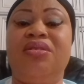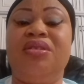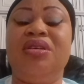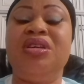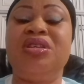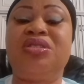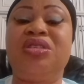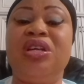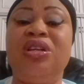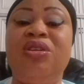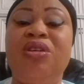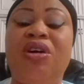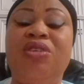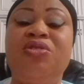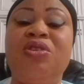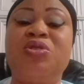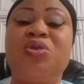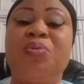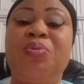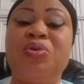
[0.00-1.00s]
Is the law
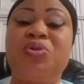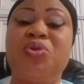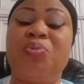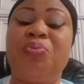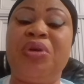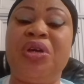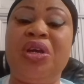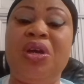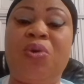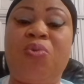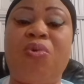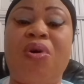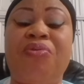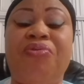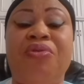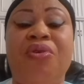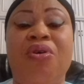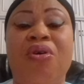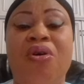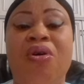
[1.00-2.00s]
not supposed to be equal
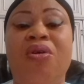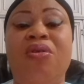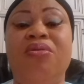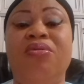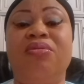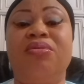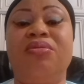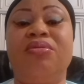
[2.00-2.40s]
for all?